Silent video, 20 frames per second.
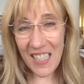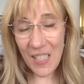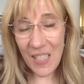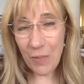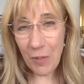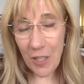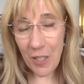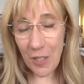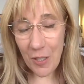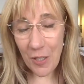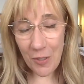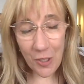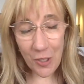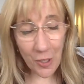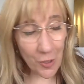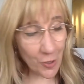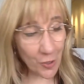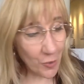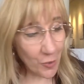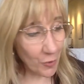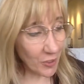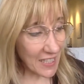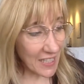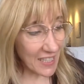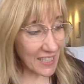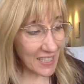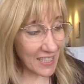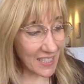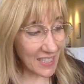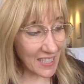is one of those news
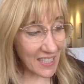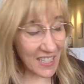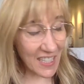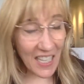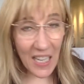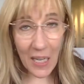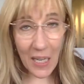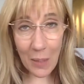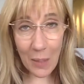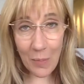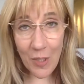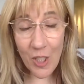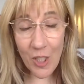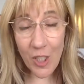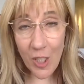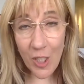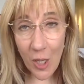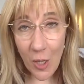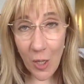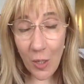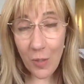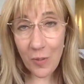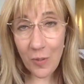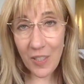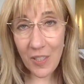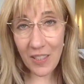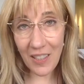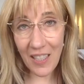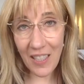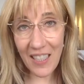releases that I am so
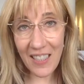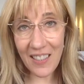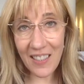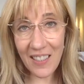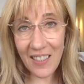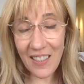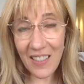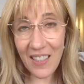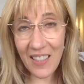delighted